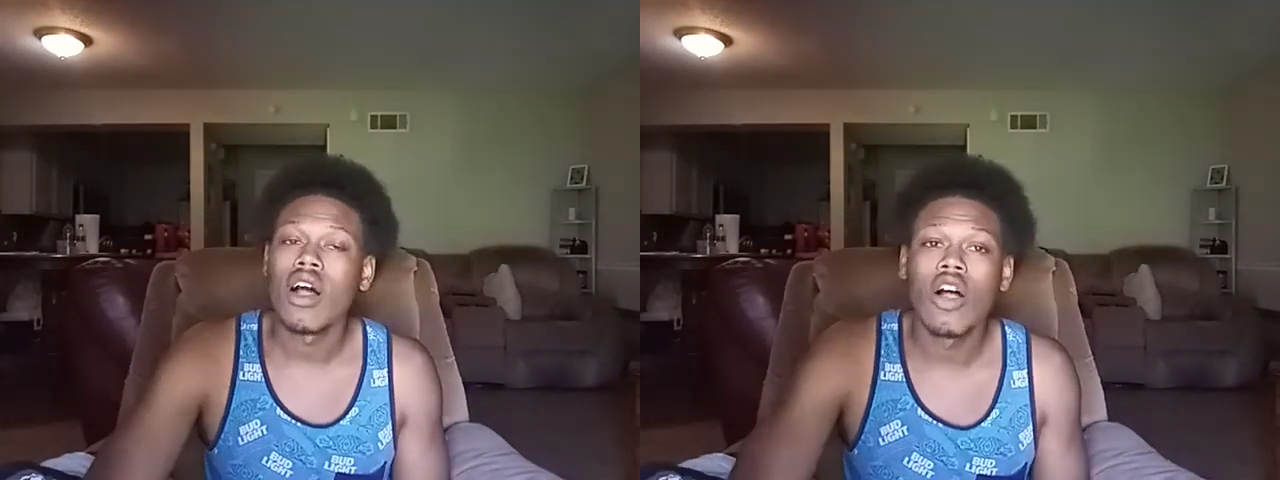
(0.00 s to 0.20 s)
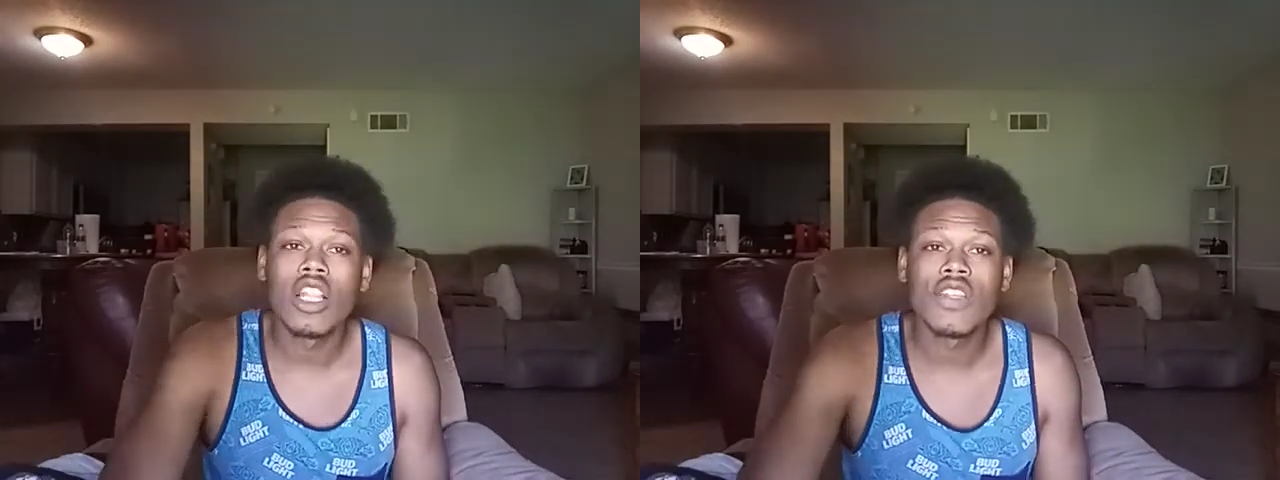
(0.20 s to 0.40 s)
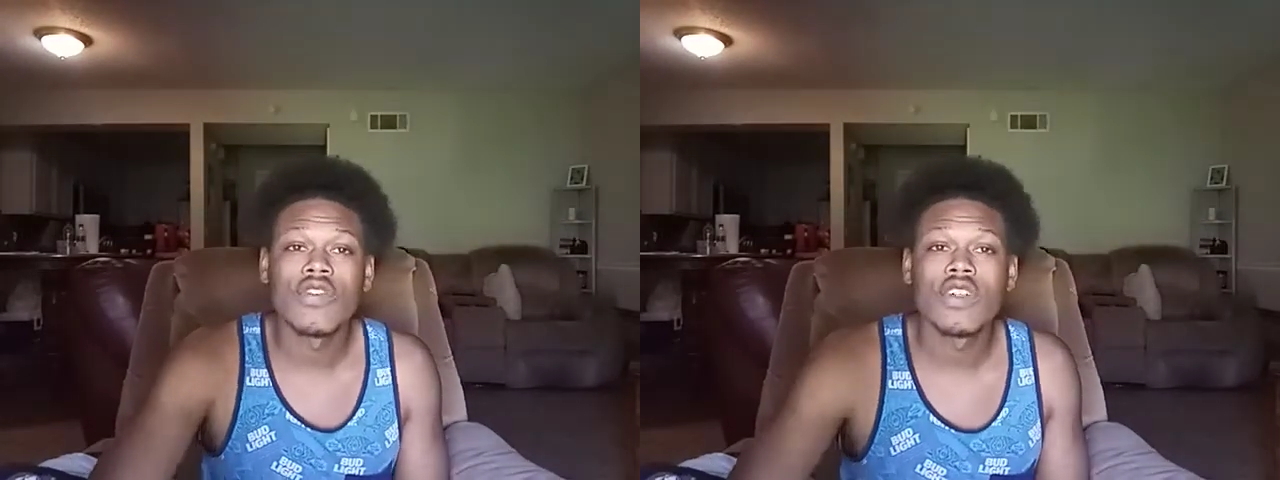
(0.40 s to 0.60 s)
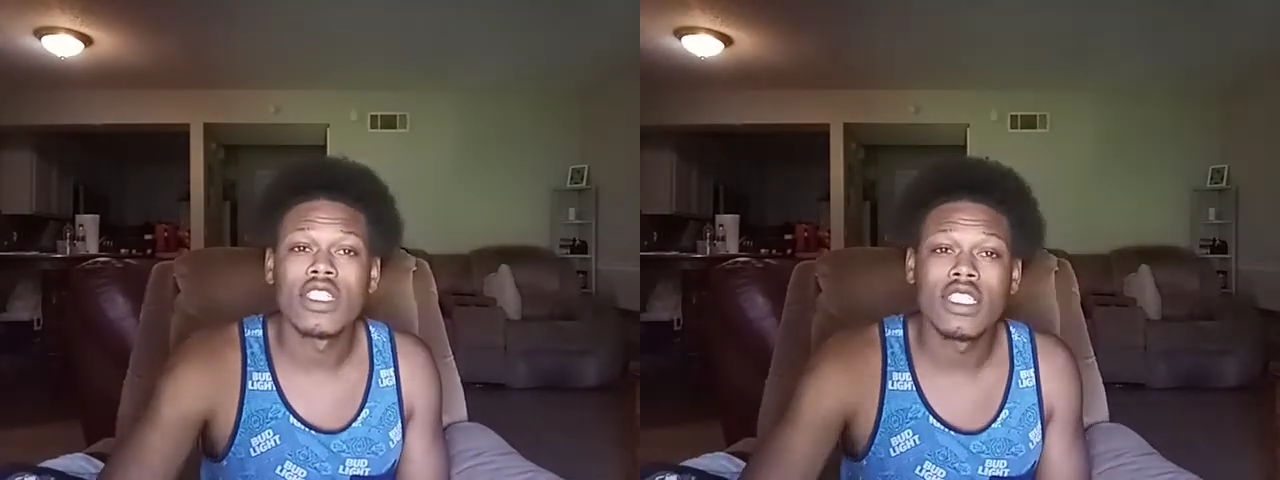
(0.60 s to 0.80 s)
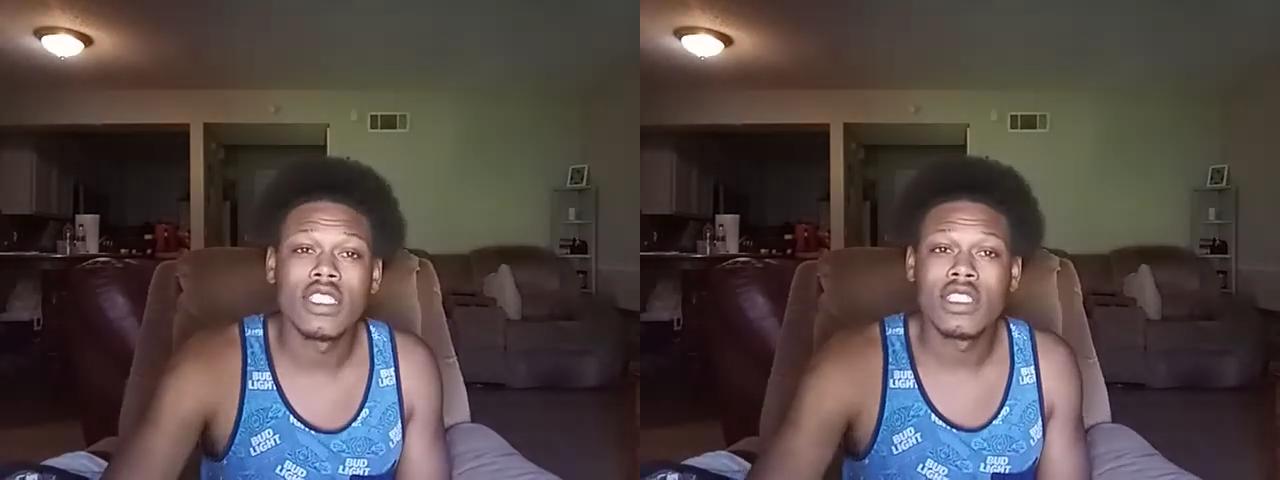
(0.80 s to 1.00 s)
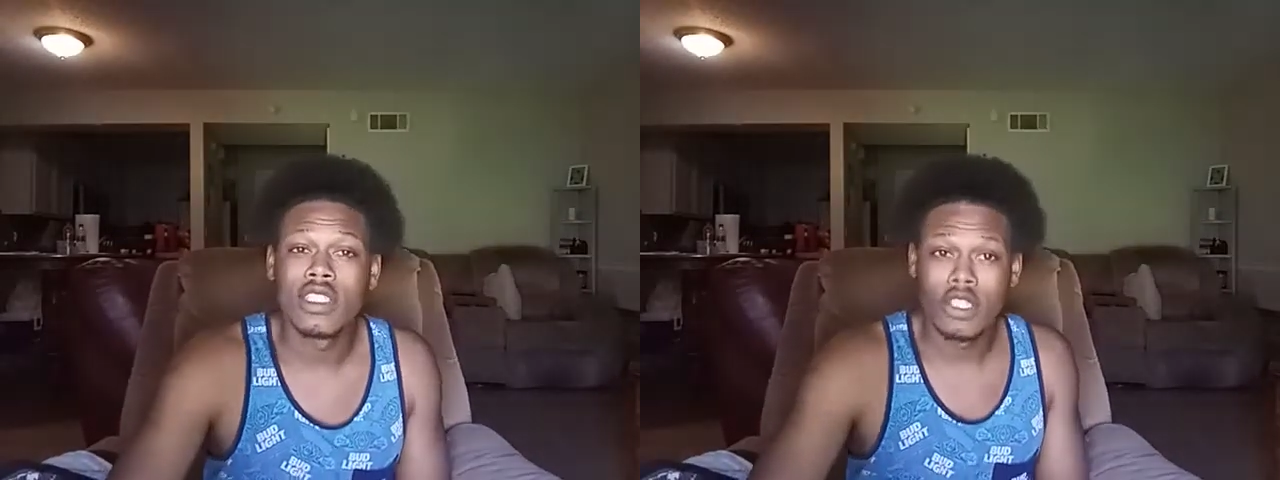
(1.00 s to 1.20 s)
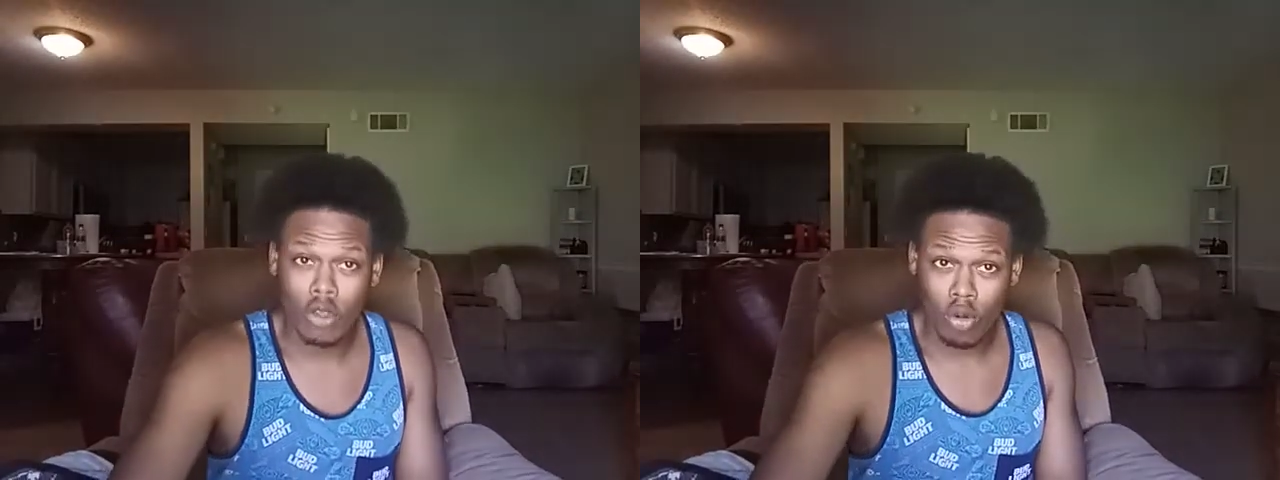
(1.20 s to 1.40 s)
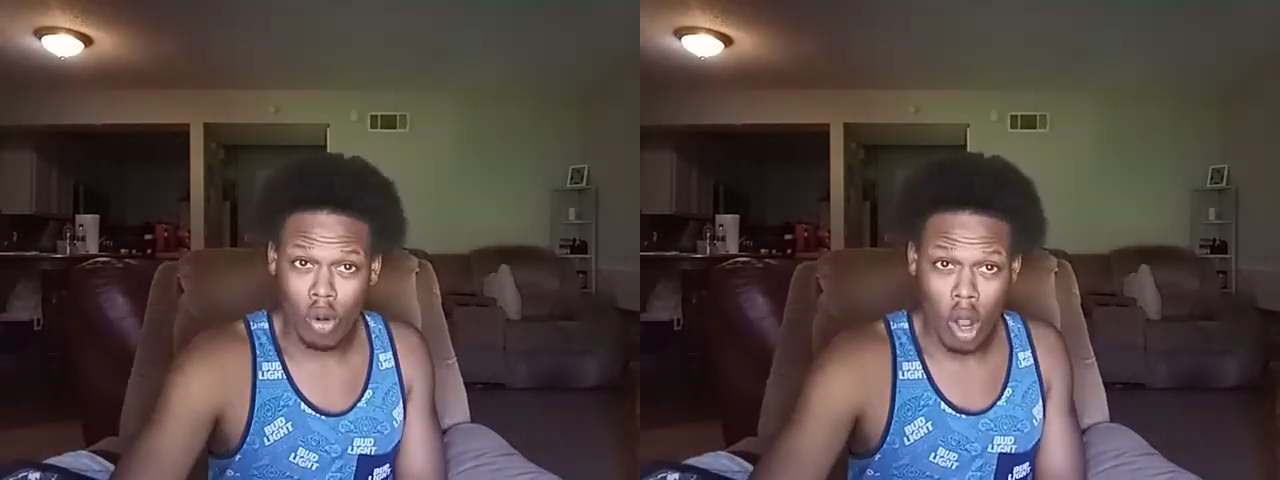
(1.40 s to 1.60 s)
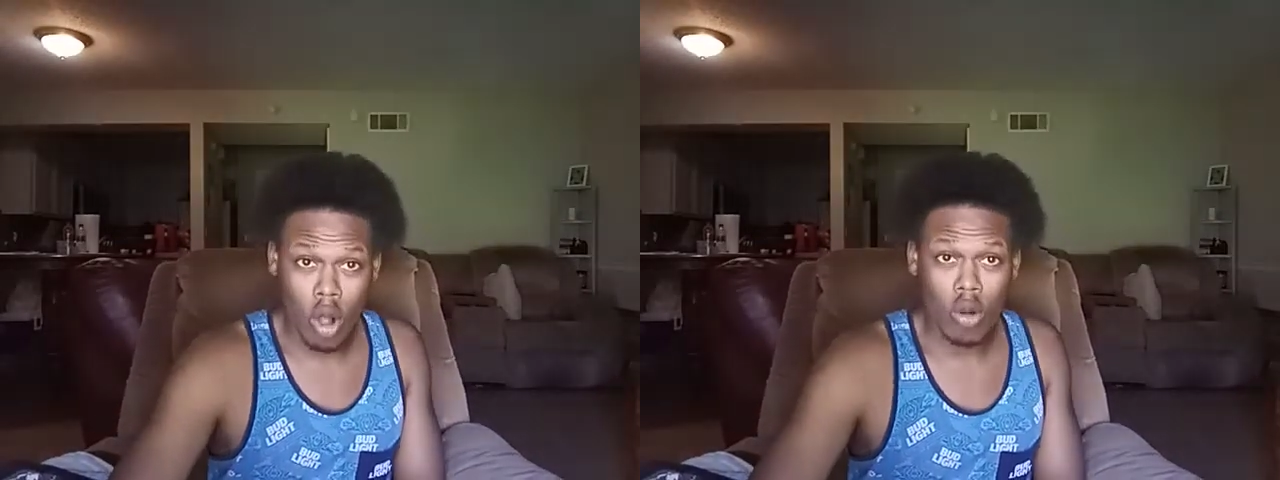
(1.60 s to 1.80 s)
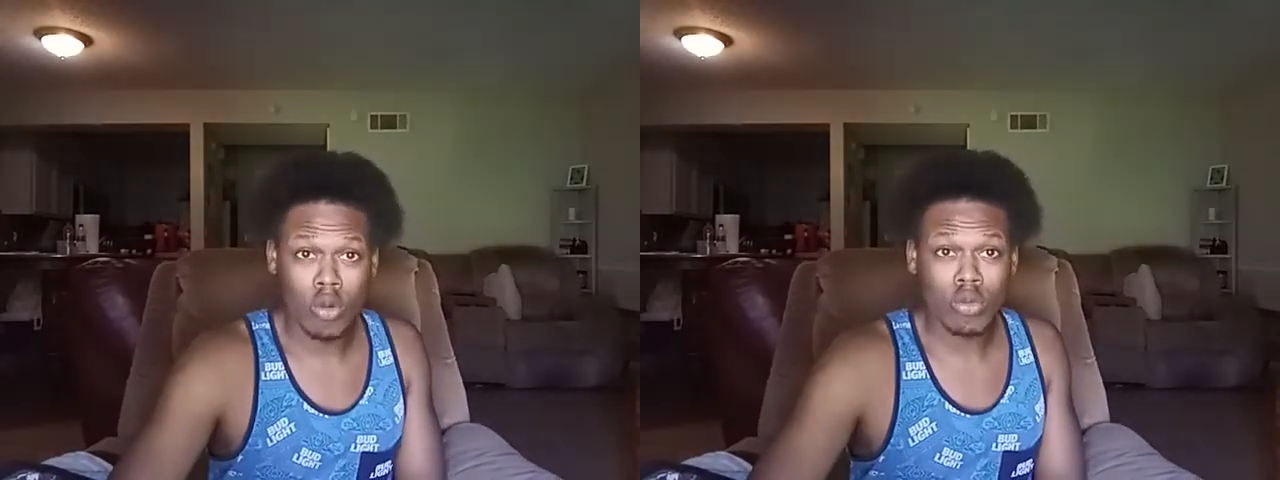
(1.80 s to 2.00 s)
Only for the
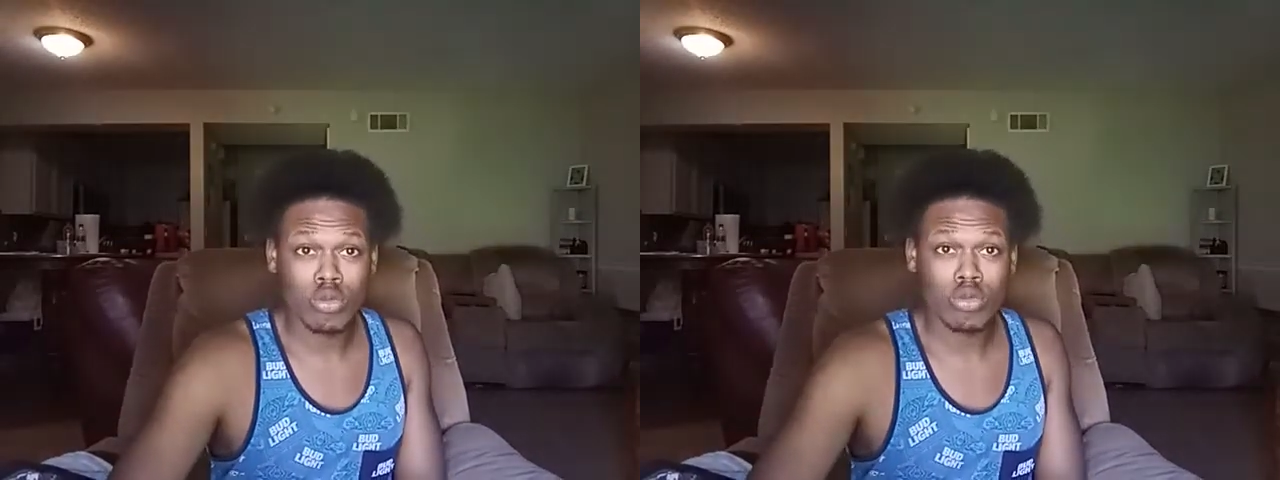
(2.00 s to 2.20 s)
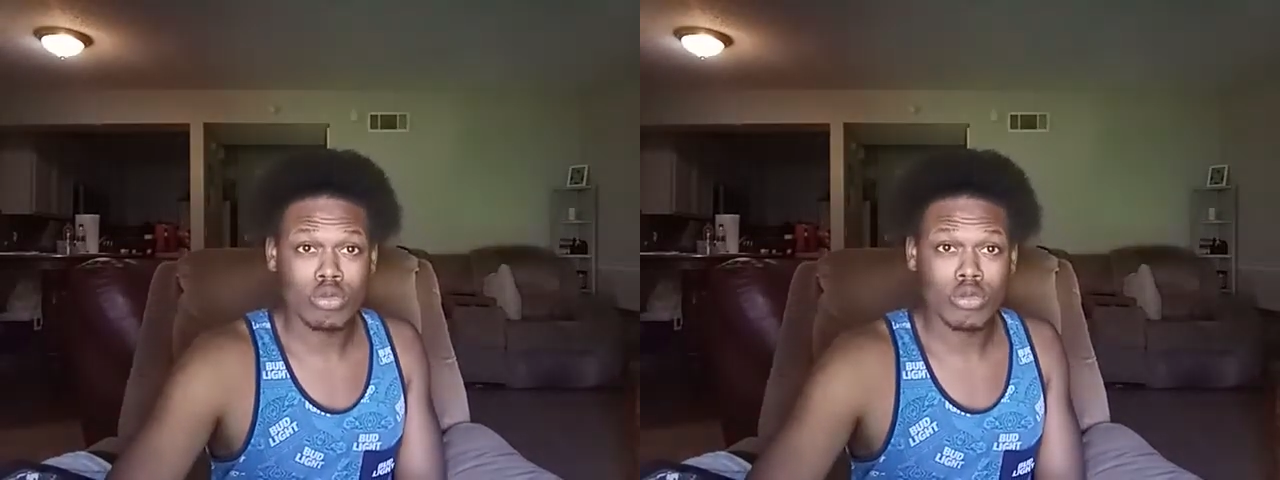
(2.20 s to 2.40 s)
grown